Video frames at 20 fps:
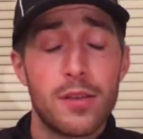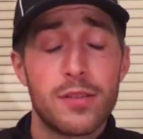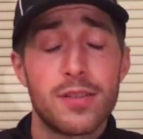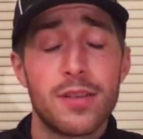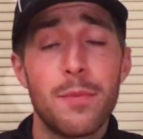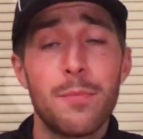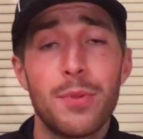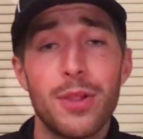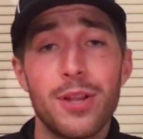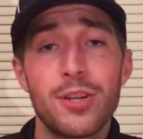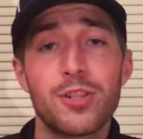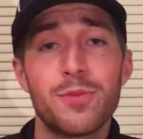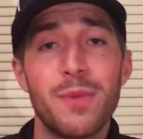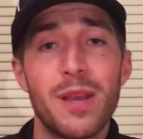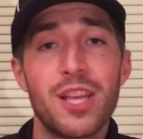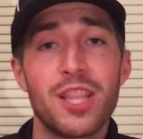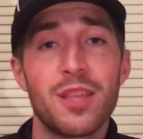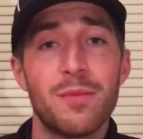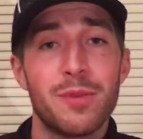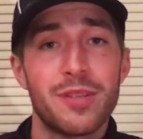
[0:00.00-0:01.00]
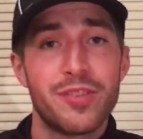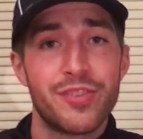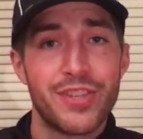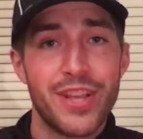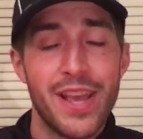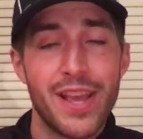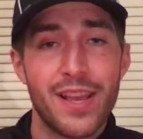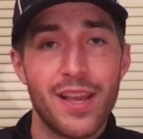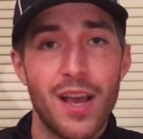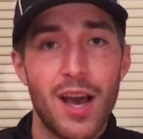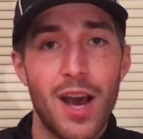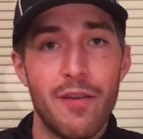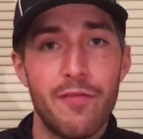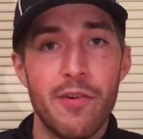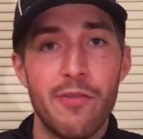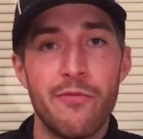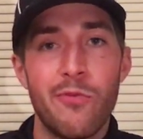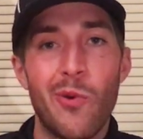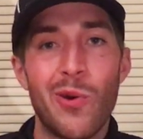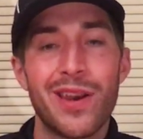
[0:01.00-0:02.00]
Some players make the mistake of
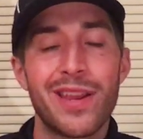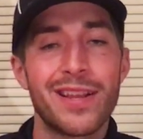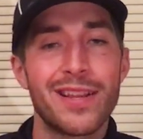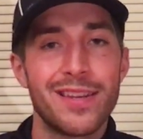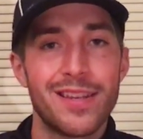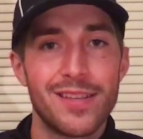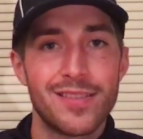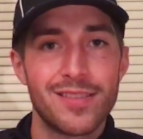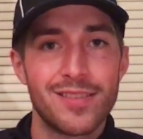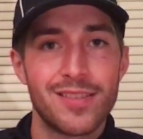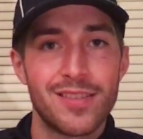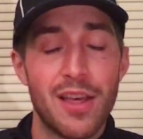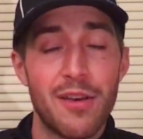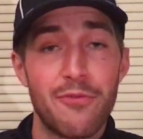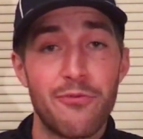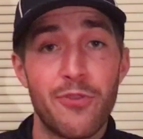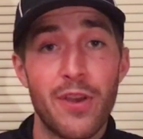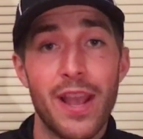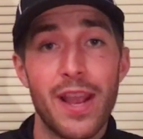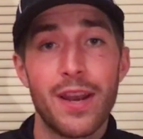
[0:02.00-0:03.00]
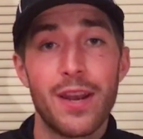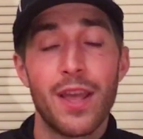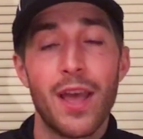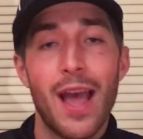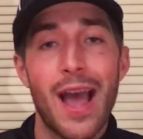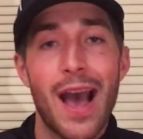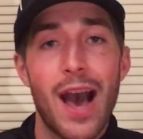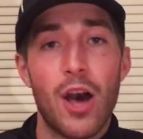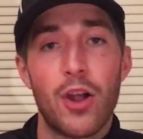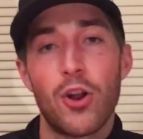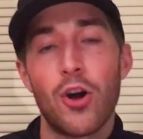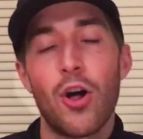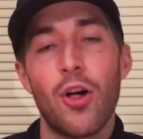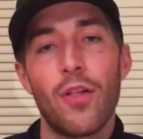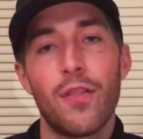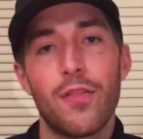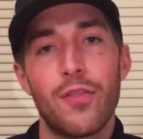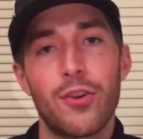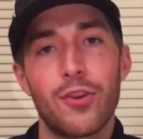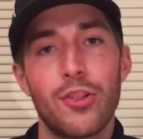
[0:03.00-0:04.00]
avoiding discs that fade at
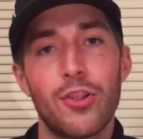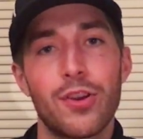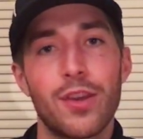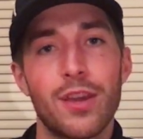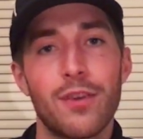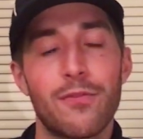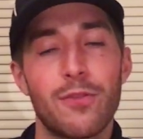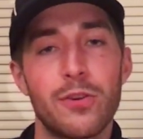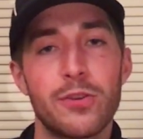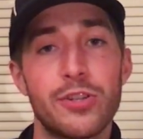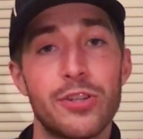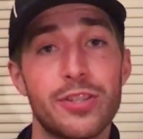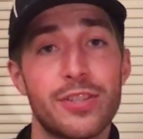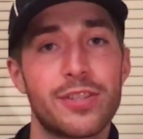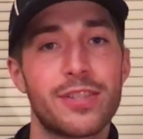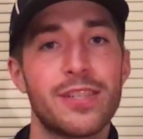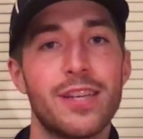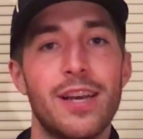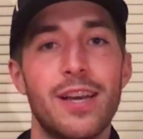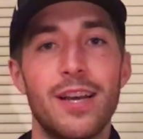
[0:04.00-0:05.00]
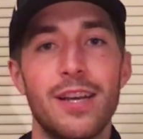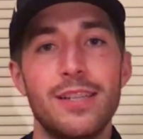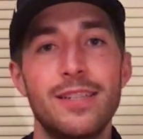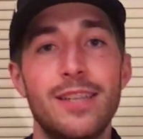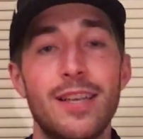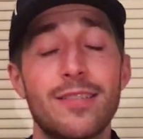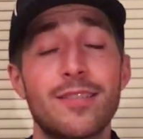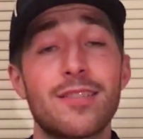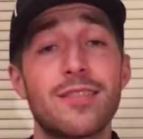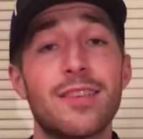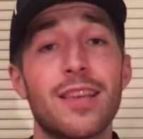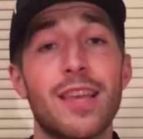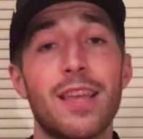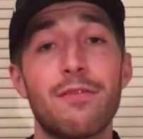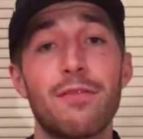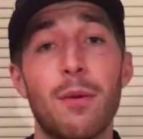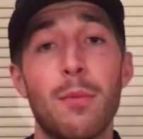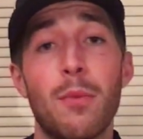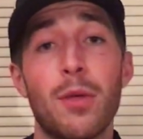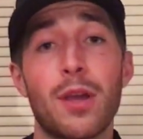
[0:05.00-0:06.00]
all. They're looking for just discs that
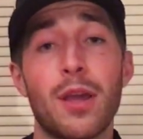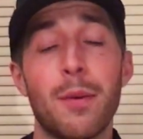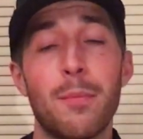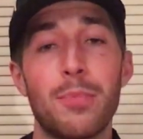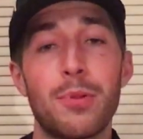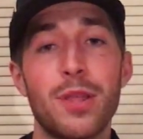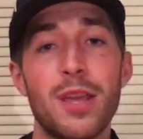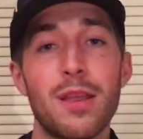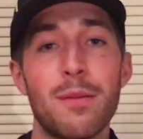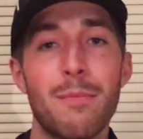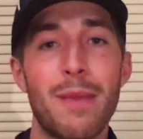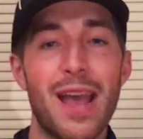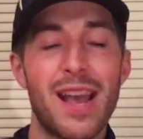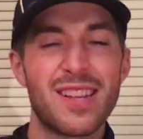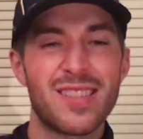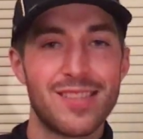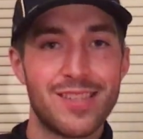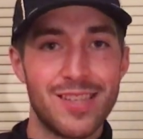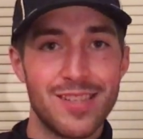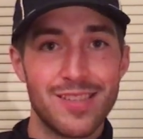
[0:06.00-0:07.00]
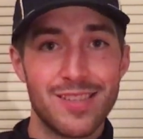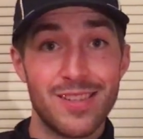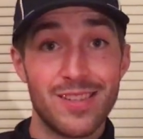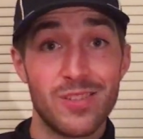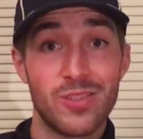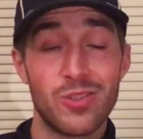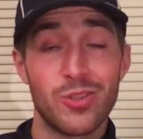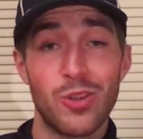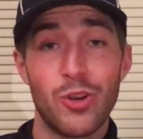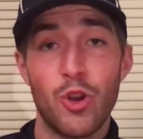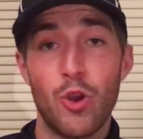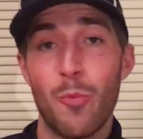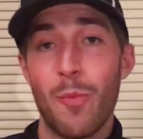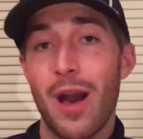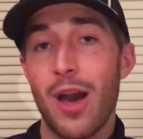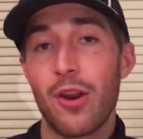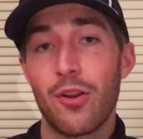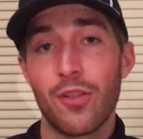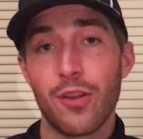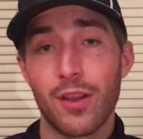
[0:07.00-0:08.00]
give them the complete max distance, no
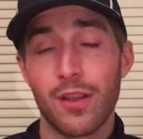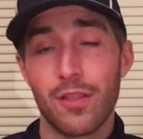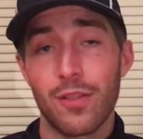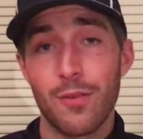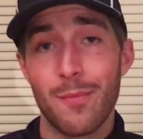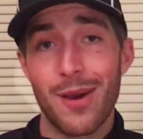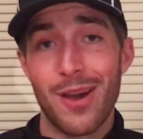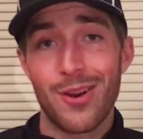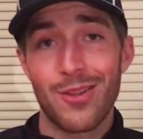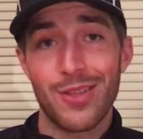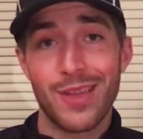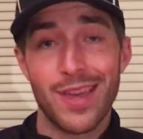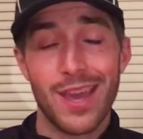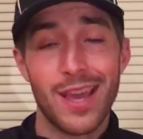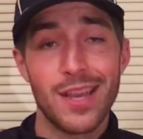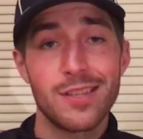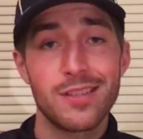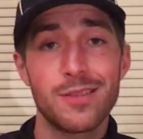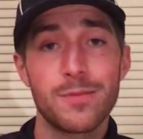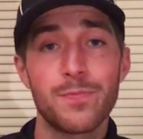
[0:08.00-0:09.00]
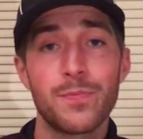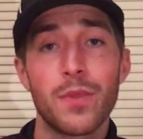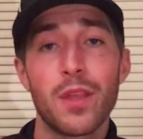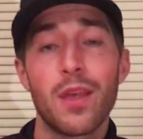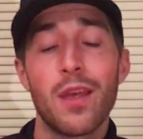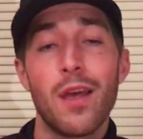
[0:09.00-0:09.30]
matter the case.